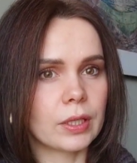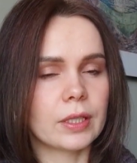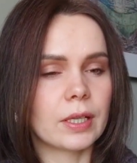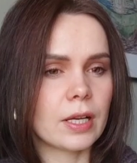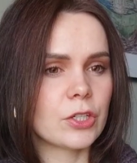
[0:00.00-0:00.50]

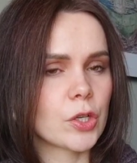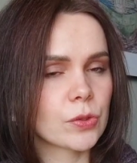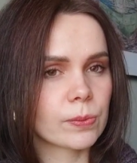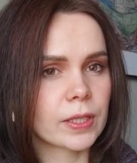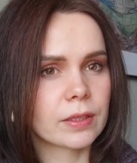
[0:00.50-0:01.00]
I
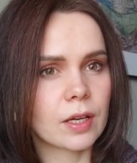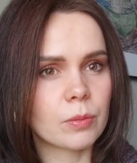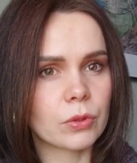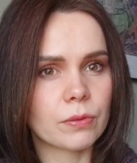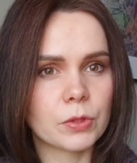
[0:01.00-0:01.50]
just read a
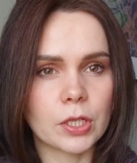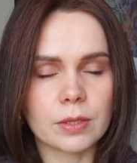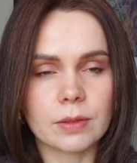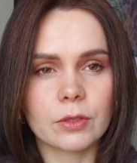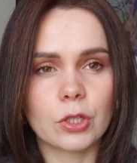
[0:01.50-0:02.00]
couple of
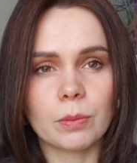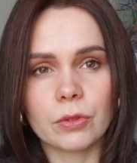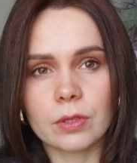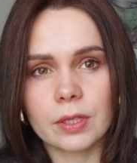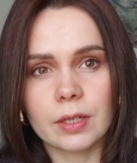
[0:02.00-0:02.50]

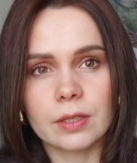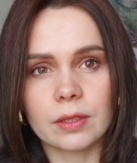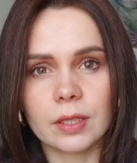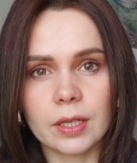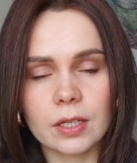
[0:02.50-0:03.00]
chapters here
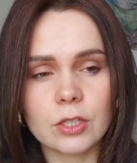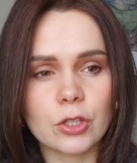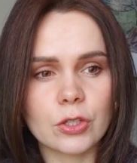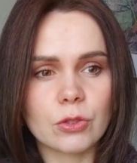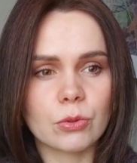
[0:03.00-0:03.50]
and there
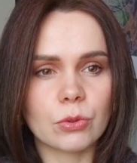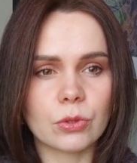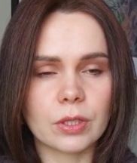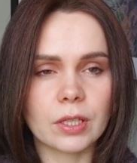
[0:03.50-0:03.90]
just to